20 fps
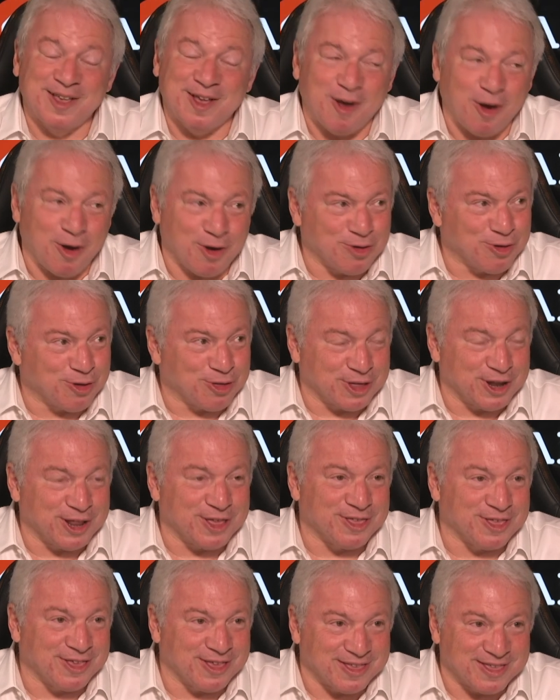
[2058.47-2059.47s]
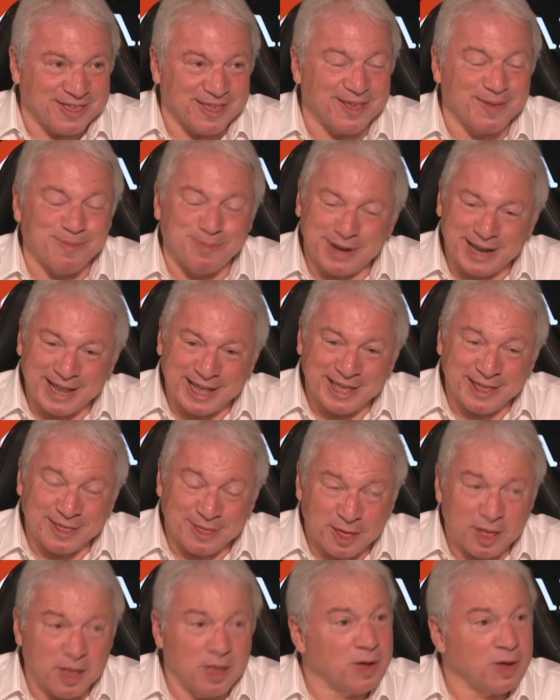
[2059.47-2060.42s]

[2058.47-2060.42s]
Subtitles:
Ask your solicitors, please.